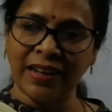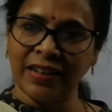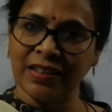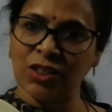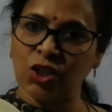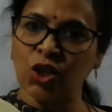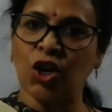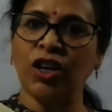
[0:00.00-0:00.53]

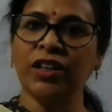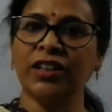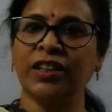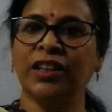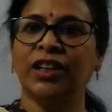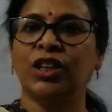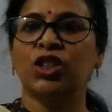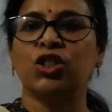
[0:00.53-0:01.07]
salt?
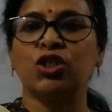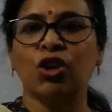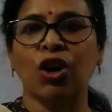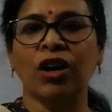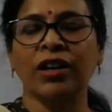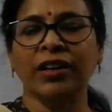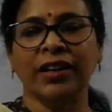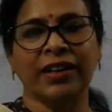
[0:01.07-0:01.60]

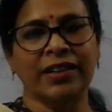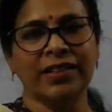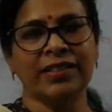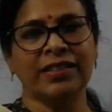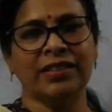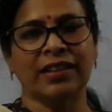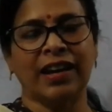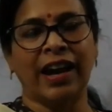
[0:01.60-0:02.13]
Salt
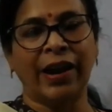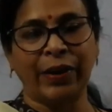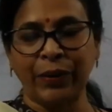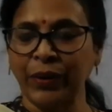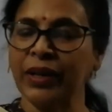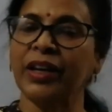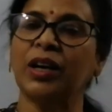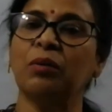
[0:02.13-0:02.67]
is
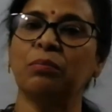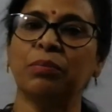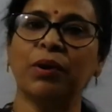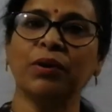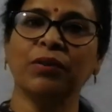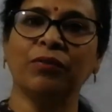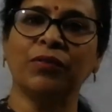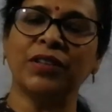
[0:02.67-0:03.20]
ionic
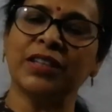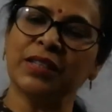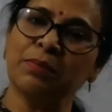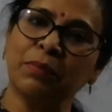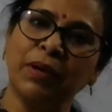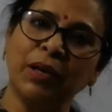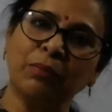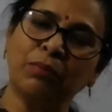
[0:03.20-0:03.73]
compound which is
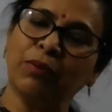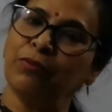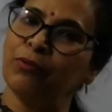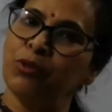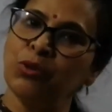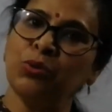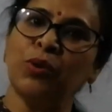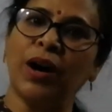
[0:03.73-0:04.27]
made up of
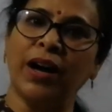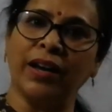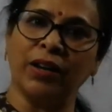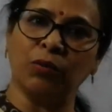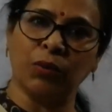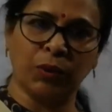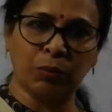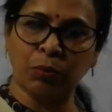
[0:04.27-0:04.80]
two
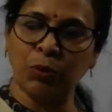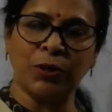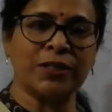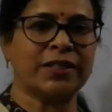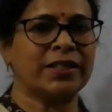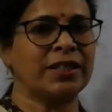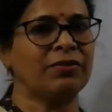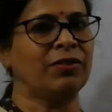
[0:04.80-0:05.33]
ion, one
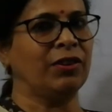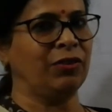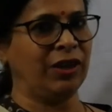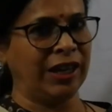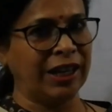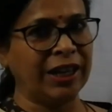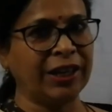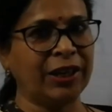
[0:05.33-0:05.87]
positive, one
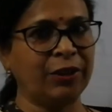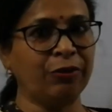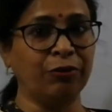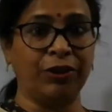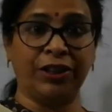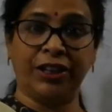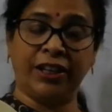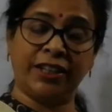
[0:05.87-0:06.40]
negative,
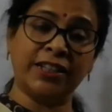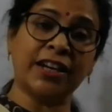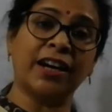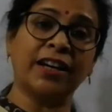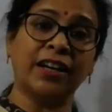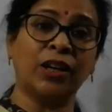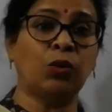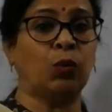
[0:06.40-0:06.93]
one
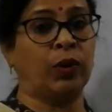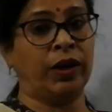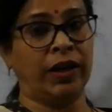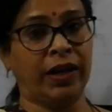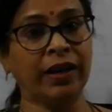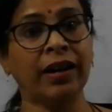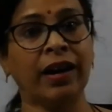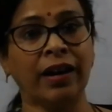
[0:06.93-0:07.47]
cation, one
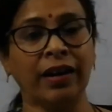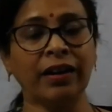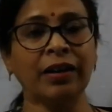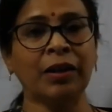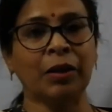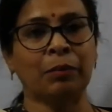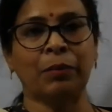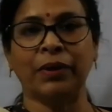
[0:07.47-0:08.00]
anion.
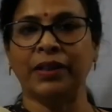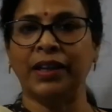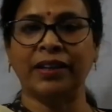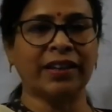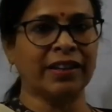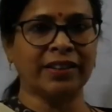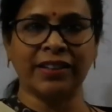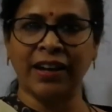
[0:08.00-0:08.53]
But
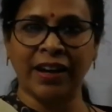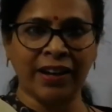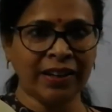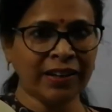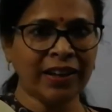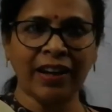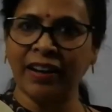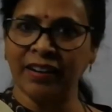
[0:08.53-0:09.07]
that
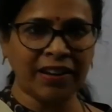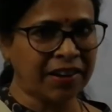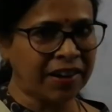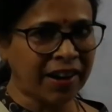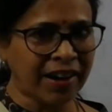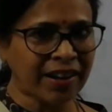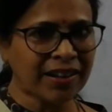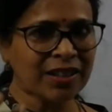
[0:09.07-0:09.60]
cation and
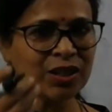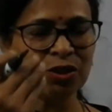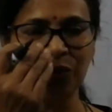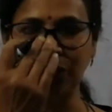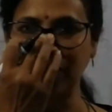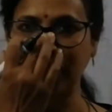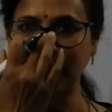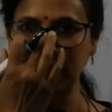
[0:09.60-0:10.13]
anion is
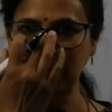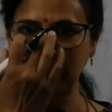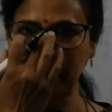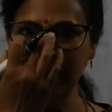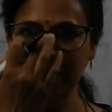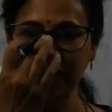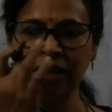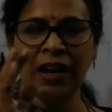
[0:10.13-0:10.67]
not H
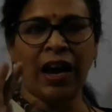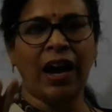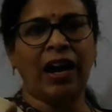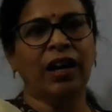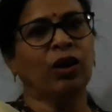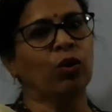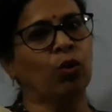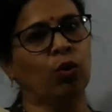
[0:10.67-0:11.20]
plus
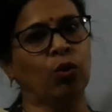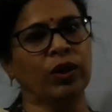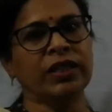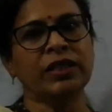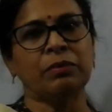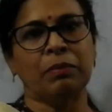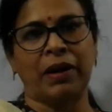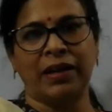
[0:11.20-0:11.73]
and
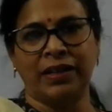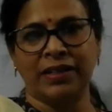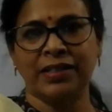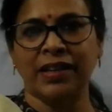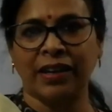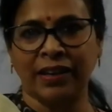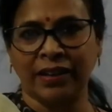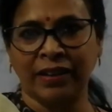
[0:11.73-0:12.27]
OH minus
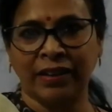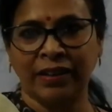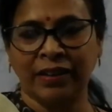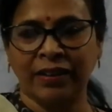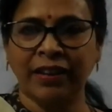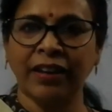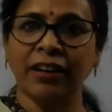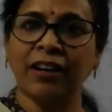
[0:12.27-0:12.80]
ion.
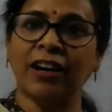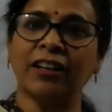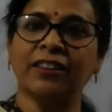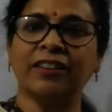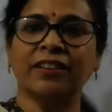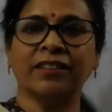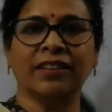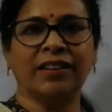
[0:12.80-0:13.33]
They are
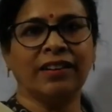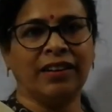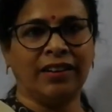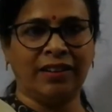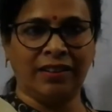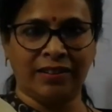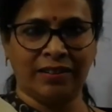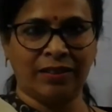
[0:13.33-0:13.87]
other than
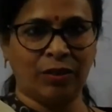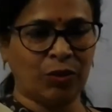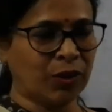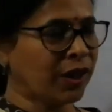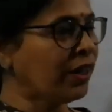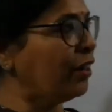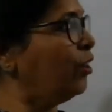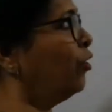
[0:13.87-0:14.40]
any.
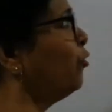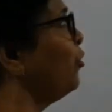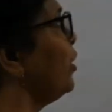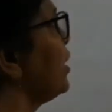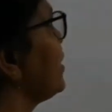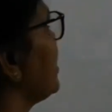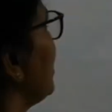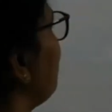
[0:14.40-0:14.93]
Okay. For
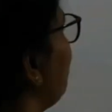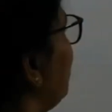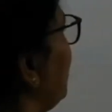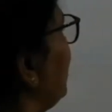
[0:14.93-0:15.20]
example,